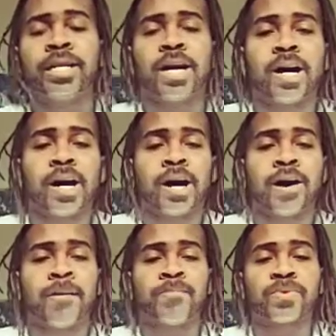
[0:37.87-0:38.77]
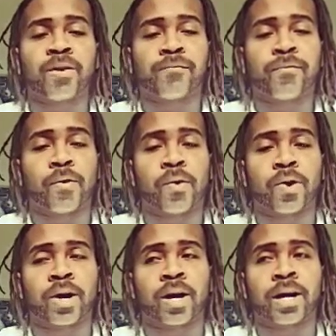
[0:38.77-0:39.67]

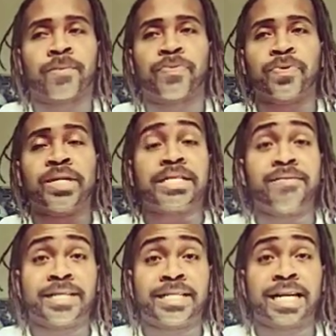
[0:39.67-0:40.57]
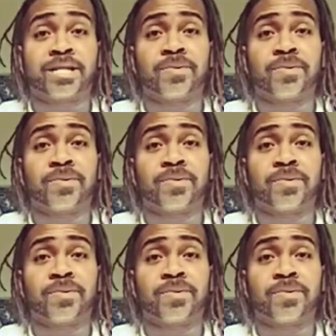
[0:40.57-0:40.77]
For 376,